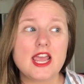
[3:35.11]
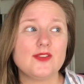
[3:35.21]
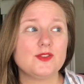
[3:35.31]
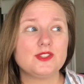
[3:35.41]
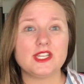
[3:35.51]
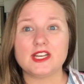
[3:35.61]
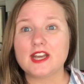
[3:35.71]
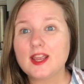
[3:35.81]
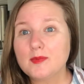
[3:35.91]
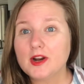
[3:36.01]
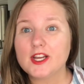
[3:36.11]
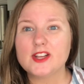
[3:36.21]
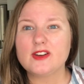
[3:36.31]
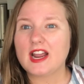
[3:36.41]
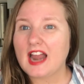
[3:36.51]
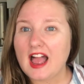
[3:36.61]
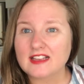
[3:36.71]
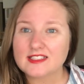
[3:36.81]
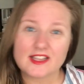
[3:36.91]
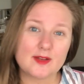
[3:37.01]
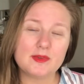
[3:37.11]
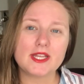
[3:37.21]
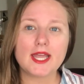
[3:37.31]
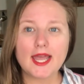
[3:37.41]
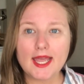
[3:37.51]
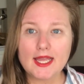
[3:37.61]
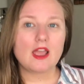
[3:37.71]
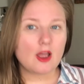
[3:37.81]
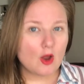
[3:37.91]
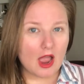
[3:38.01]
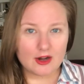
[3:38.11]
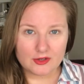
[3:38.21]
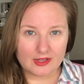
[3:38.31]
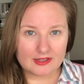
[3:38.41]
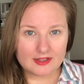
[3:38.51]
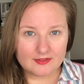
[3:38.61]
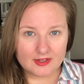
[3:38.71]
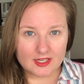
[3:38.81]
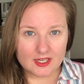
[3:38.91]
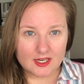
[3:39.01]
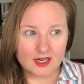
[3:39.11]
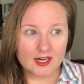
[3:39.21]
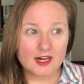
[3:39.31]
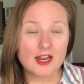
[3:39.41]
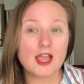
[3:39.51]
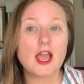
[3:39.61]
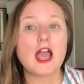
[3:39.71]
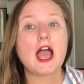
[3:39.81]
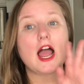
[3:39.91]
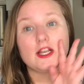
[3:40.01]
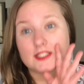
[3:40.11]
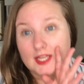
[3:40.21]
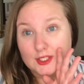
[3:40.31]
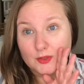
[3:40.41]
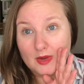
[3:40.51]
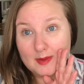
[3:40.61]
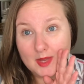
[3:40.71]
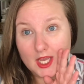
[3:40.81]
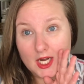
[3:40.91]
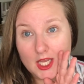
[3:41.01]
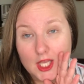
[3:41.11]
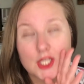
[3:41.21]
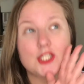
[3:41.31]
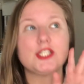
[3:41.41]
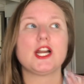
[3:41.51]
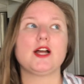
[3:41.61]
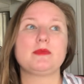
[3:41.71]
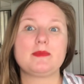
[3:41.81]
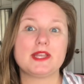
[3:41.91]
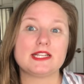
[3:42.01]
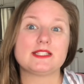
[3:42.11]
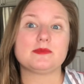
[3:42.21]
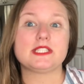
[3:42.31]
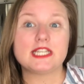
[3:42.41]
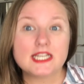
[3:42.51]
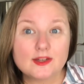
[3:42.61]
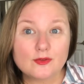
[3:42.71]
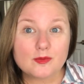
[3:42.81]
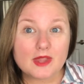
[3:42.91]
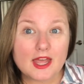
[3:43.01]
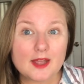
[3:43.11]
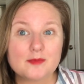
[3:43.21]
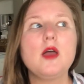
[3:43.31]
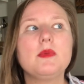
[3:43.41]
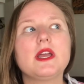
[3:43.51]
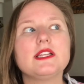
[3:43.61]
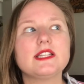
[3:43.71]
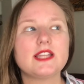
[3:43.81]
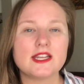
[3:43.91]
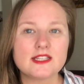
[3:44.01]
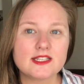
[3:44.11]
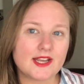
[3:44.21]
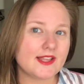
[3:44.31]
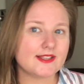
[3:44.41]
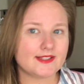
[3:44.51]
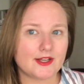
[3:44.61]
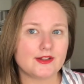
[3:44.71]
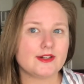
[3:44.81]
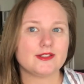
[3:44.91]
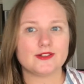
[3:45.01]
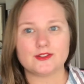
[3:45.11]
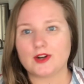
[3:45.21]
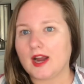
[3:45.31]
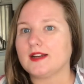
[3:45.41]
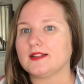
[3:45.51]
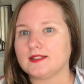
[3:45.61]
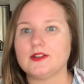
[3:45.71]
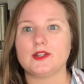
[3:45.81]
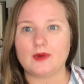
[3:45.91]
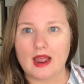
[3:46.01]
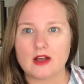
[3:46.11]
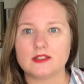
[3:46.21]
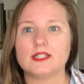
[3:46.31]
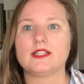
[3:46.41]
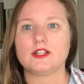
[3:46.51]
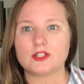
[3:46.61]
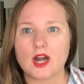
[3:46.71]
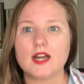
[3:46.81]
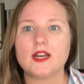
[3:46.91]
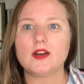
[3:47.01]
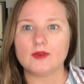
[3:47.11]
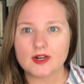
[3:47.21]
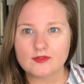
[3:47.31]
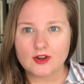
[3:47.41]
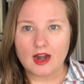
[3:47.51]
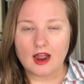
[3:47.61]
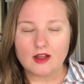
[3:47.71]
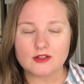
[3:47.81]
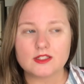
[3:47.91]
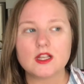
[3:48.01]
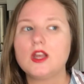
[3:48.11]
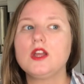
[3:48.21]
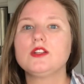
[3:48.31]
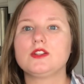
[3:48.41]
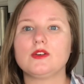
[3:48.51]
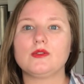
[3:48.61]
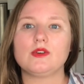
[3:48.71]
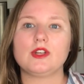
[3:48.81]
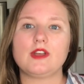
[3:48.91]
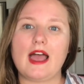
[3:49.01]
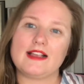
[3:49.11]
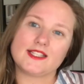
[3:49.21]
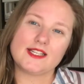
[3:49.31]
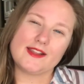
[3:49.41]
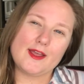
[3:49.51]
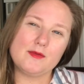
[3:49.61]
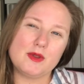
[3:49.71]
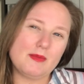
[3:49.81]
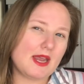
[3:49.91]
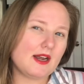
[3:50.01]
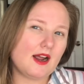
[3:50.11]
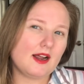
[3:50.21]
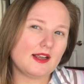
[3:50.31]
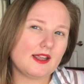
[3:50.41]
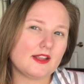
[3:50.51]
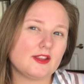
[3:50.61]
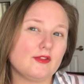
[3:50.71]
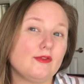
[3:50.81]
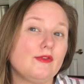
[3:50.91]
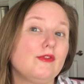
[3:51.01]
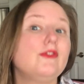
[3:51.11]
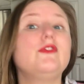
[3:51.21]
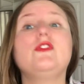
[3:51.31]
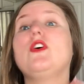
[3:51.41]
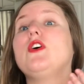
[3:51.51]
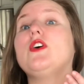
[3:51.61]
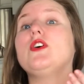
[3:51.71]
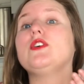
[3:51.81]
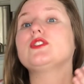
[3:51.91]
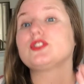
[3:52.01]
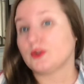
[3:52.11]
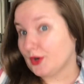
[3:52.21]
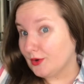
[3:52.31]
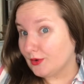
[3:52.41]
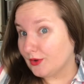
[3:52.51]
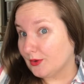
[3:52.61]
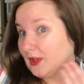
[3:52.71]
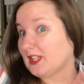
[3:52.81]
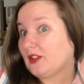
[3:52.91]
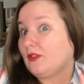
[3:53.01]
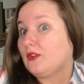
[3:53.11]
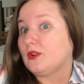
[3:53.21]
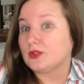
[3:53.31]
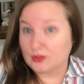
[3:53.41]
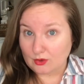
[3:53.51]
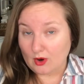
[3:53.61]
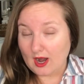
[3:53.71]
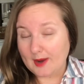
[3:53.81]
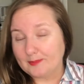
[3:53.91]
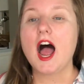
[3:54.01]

If you see a neighbor, you kind of ask them, be like, hey, how do you like living here? How's the HOA managed? Maybe get some tea from them, because at the end of the day, the sellers are trying to sell you a house. Like they're trying to get rid of their house. So asking them, you may not get the full truth or like the full story.